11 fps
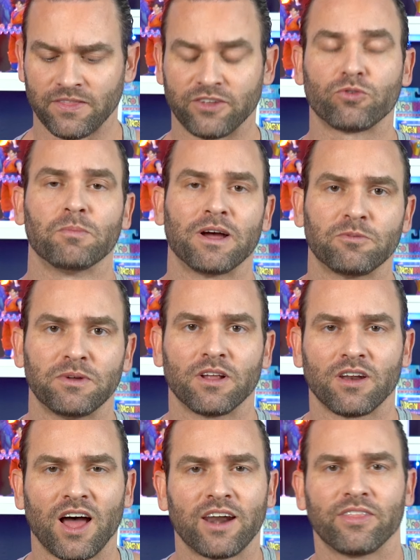this reminds me a
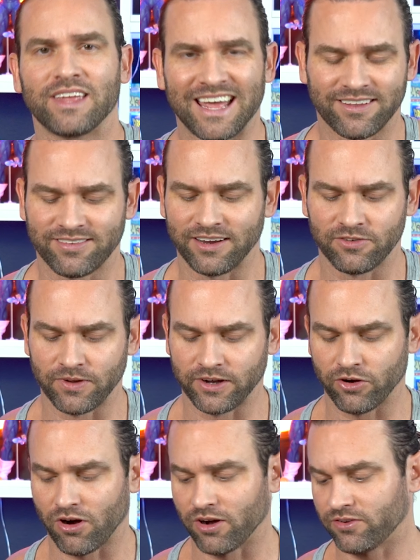lot of the SH
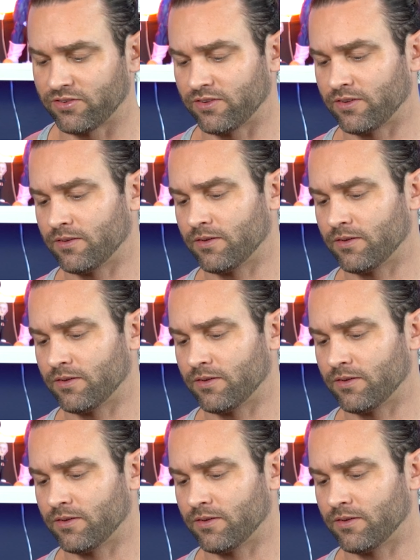Figure Arts